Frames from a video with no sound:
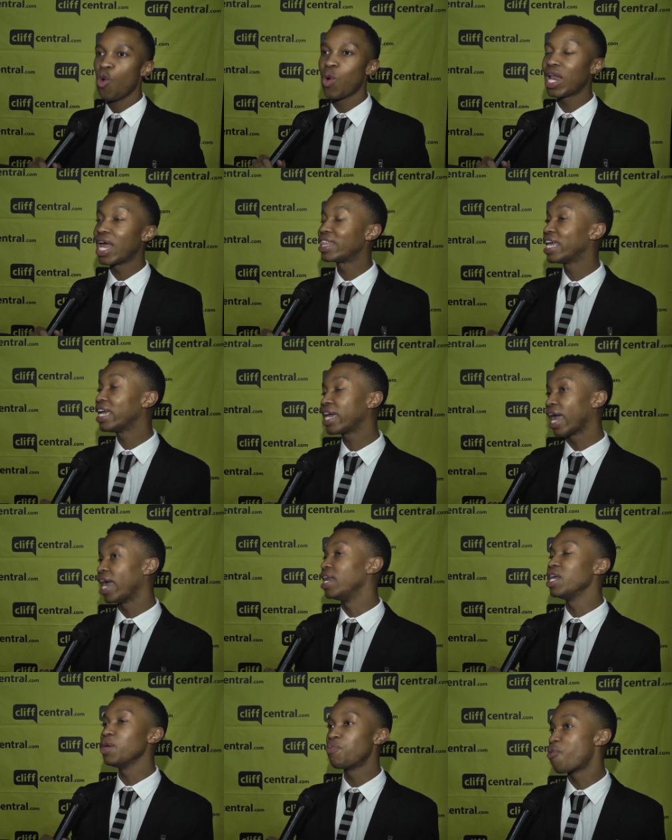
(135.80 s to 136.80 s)
Well, I think
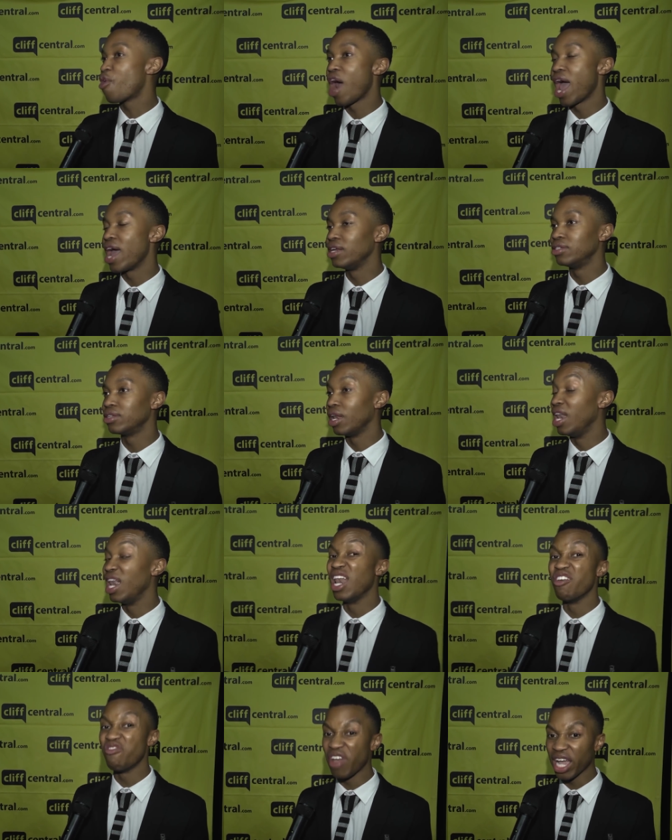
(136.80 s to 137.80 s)
any brand
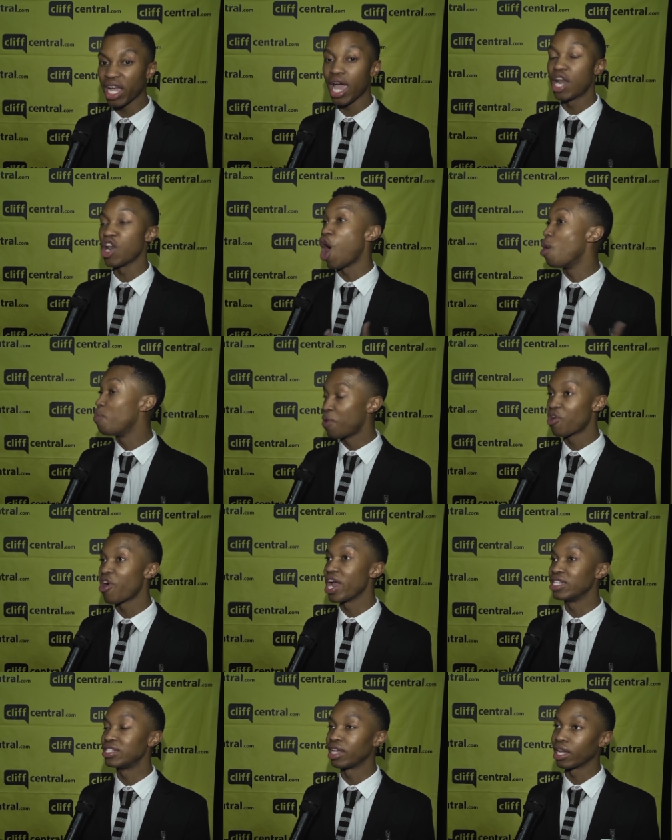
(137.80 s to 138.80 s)
living and
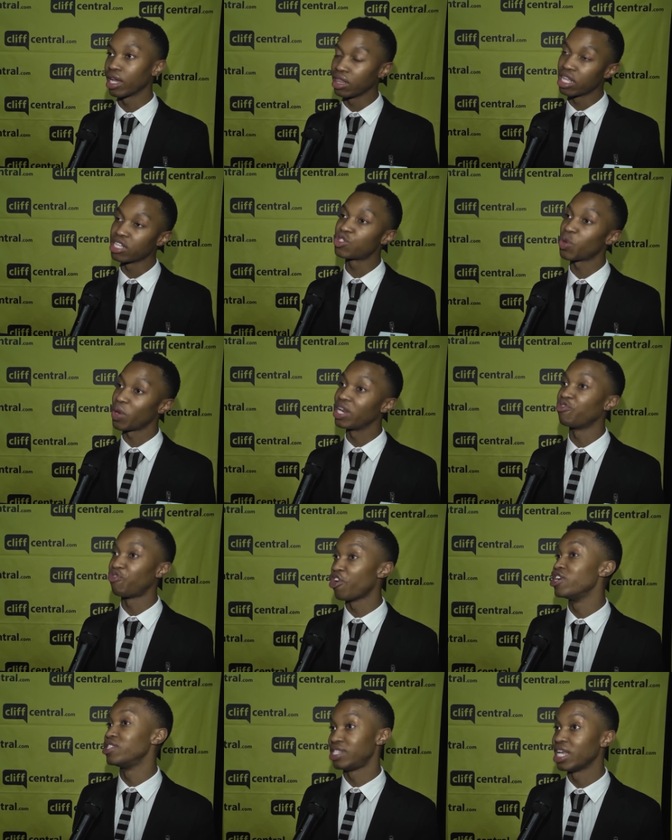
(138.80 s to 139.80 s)
operating in the
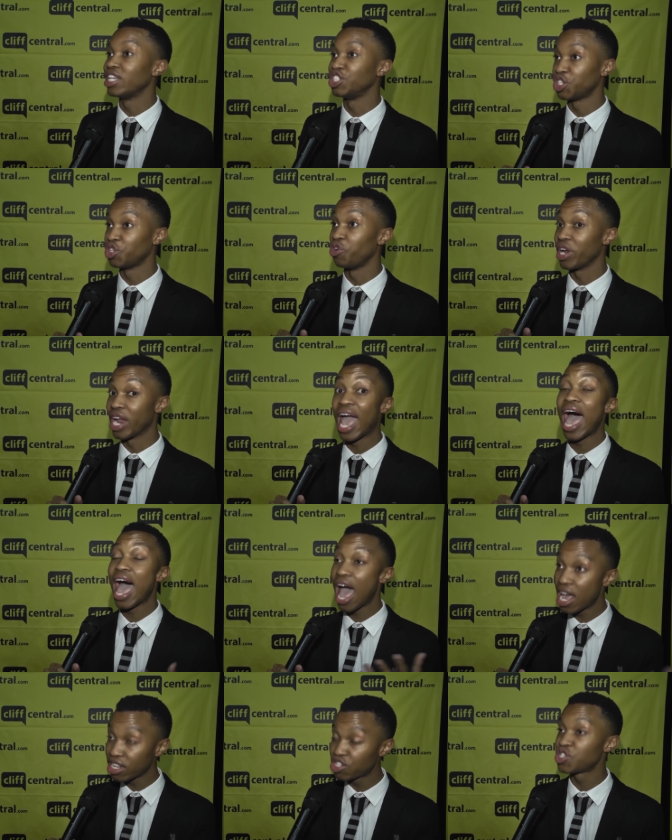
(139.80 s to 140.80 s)
21st century
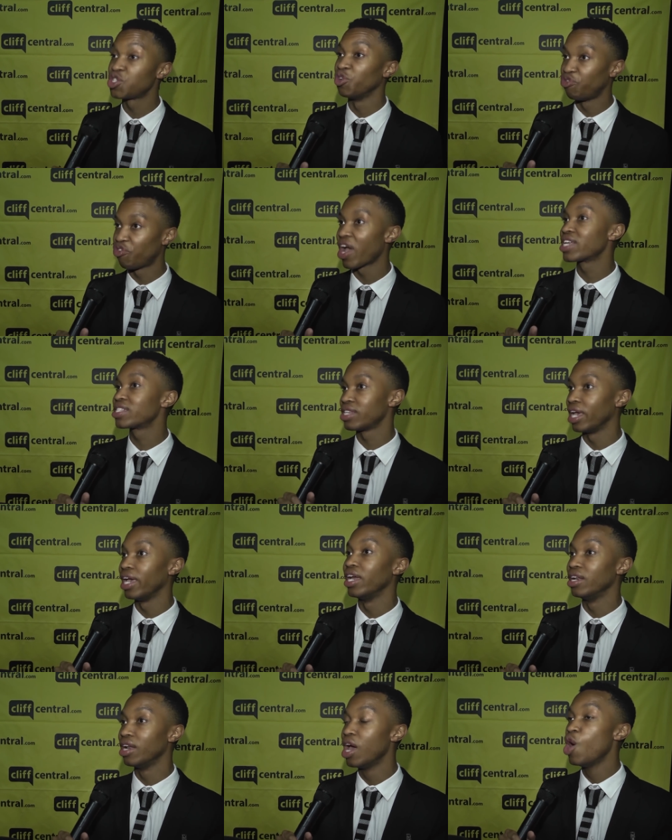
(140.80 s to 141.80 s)
has to factor
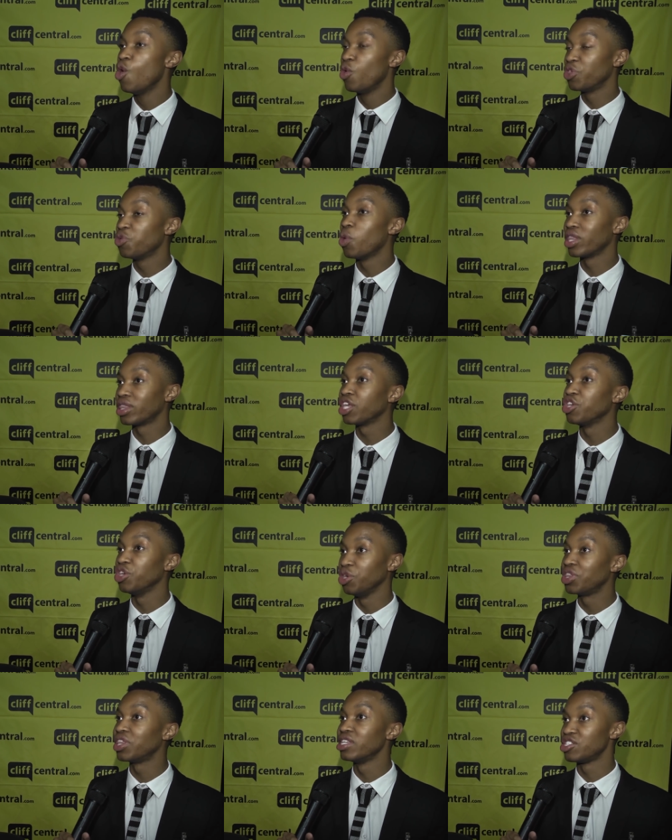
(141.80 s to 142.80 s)
in with what the
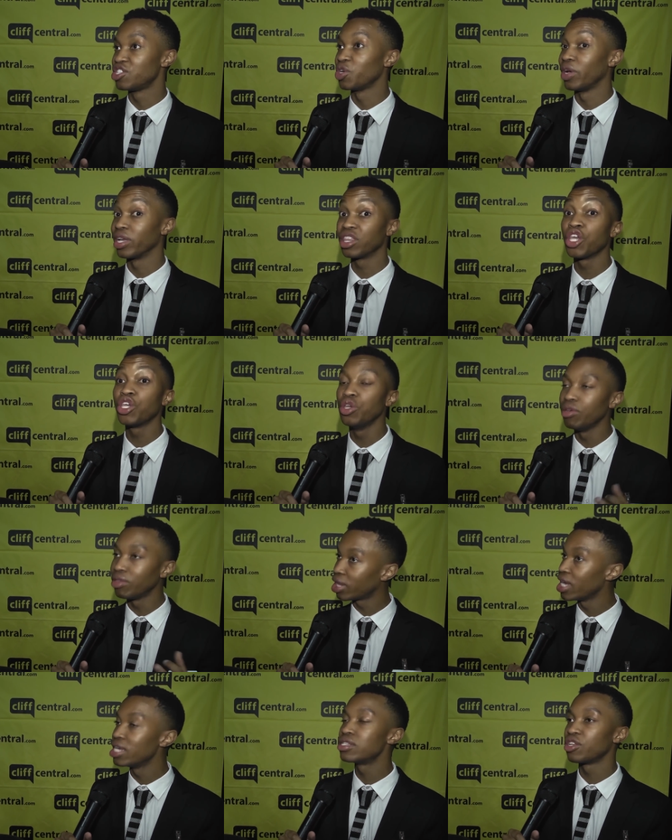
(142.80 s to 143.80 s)
youth is doing. The
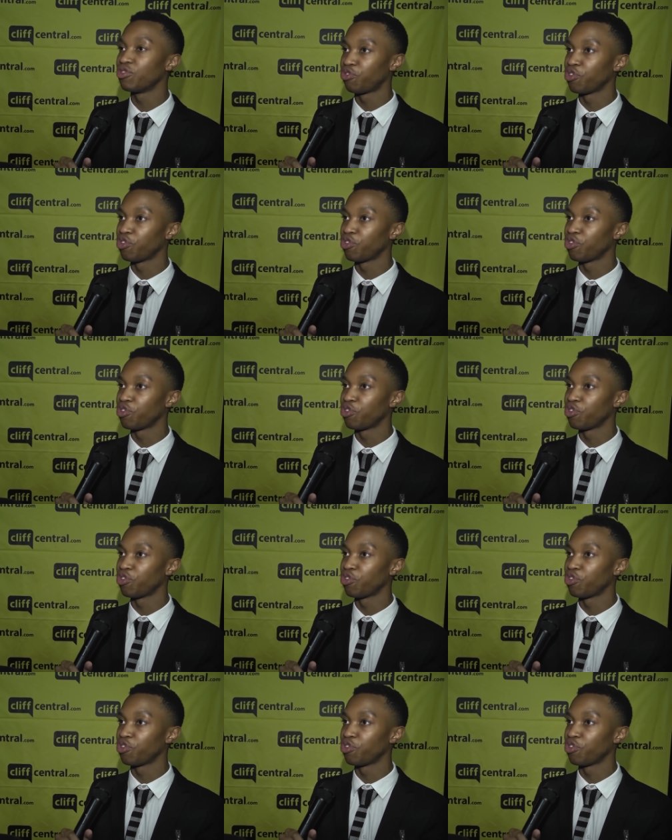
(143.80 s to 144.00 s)
youth is the